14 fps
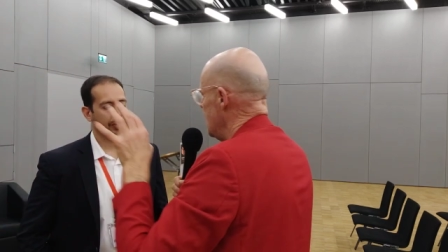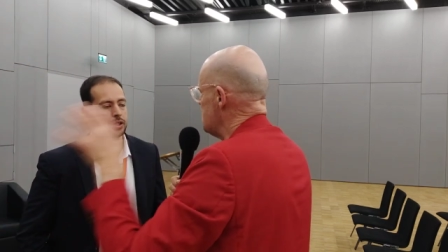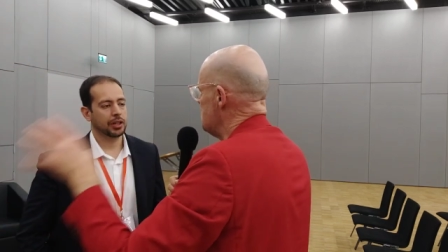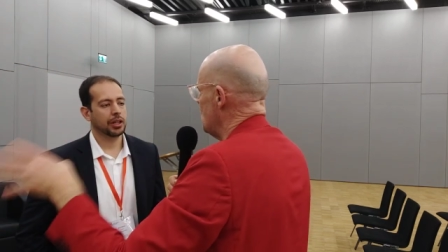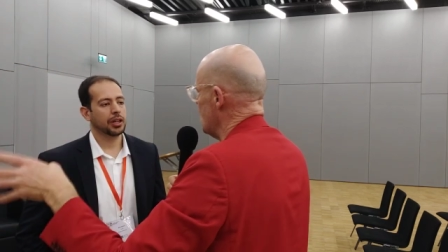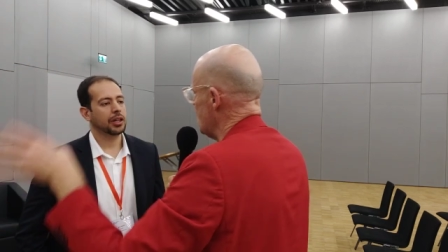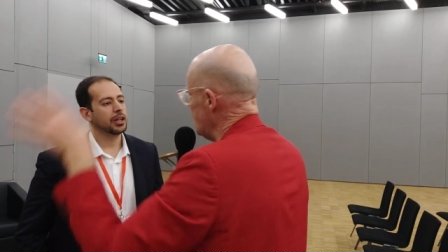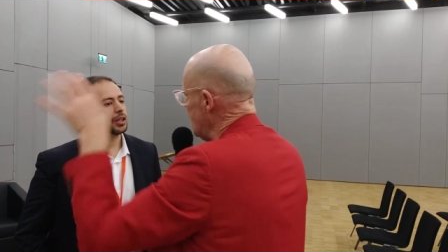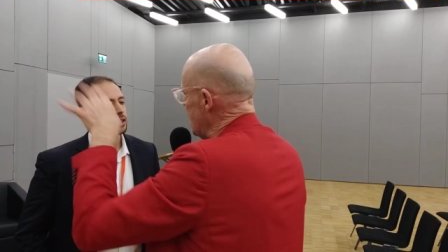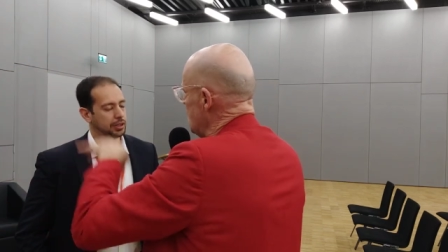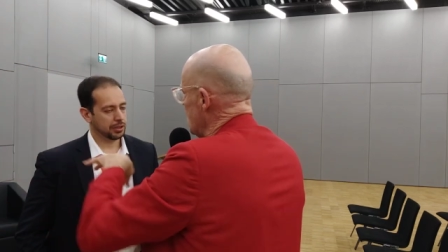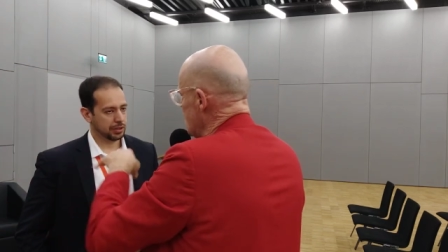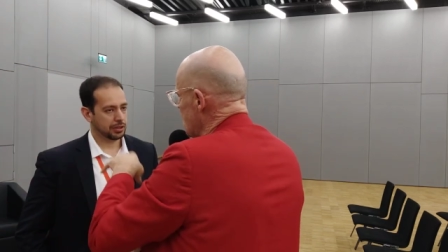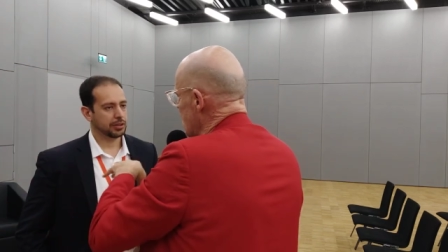It's more
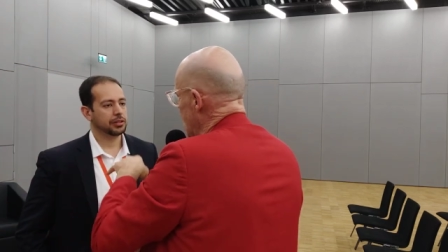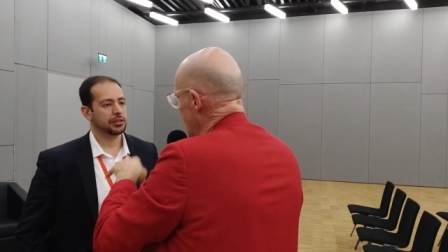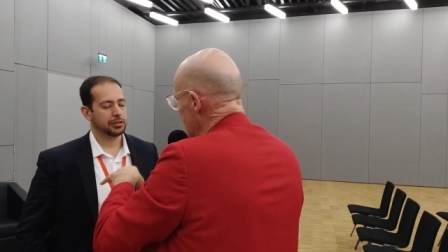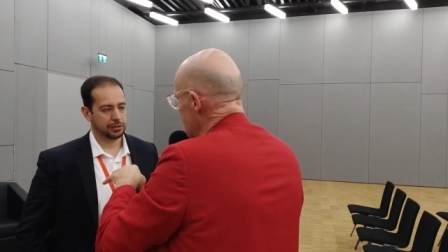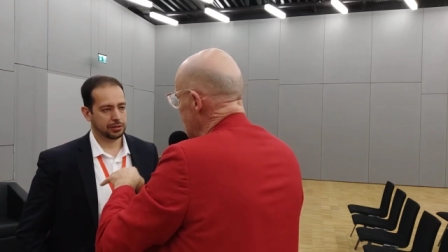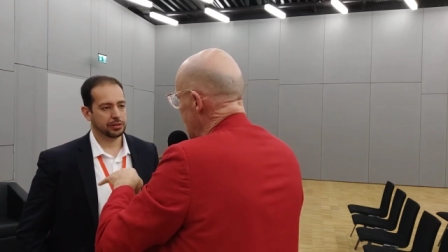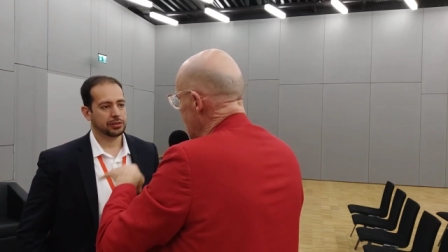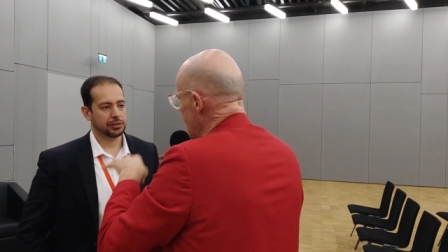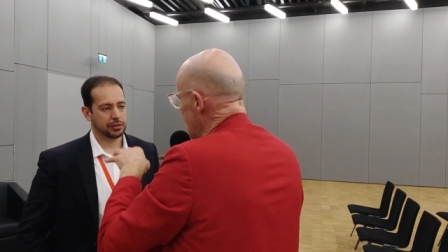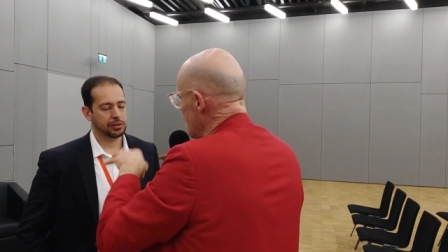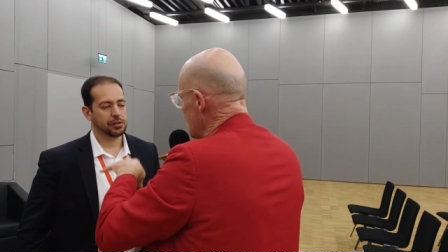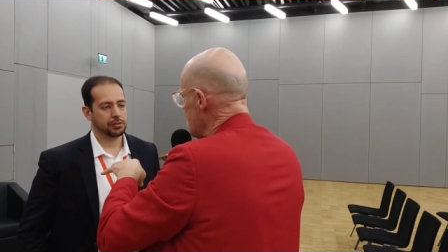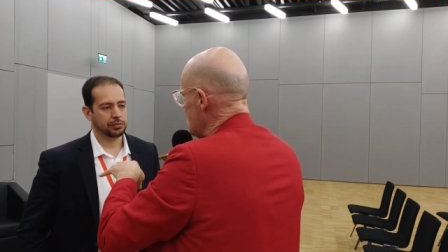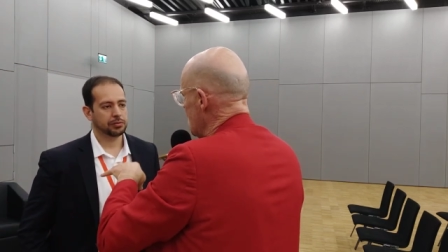signature kind
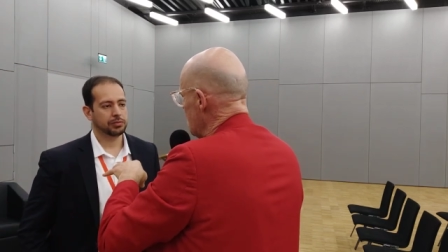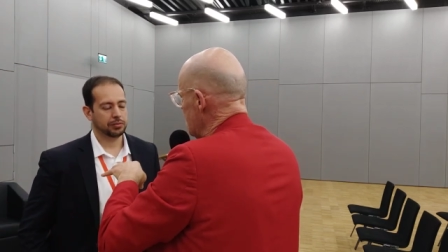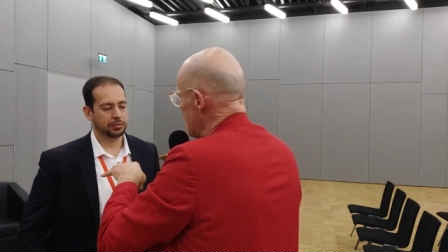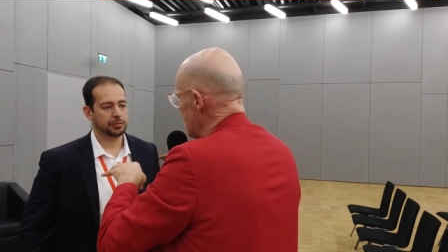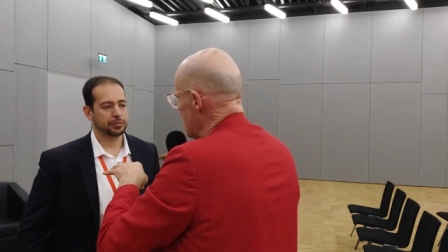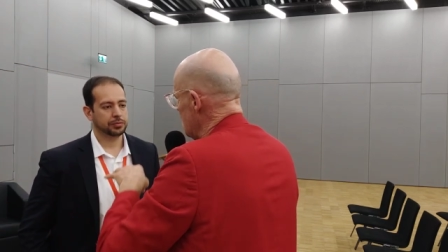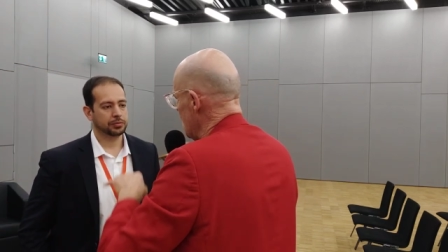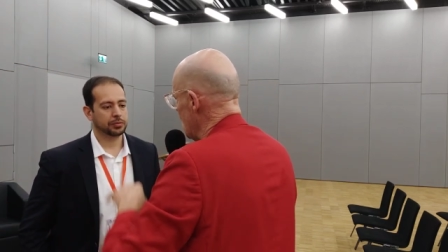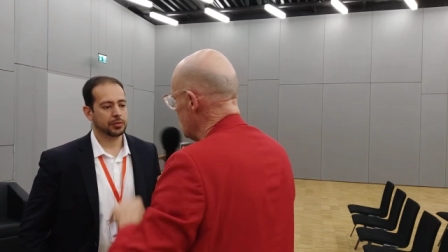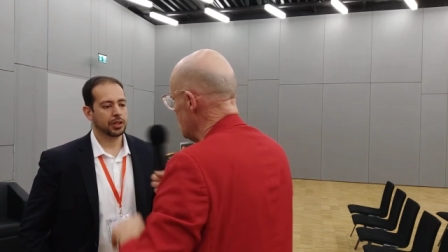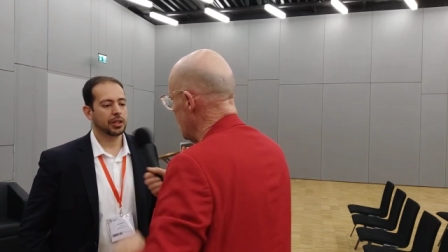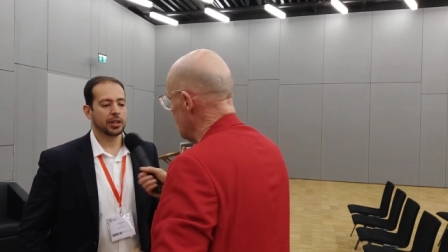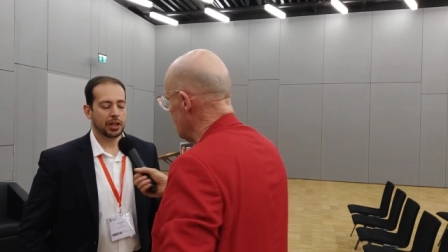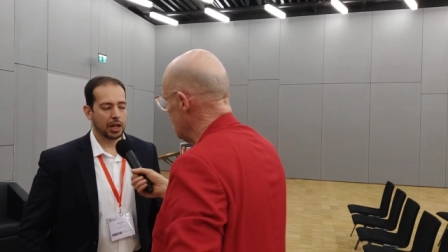of
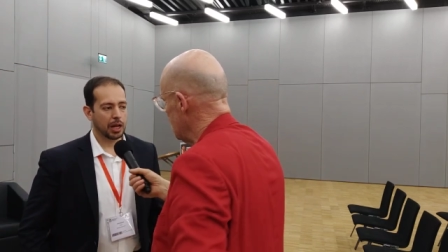blockchain.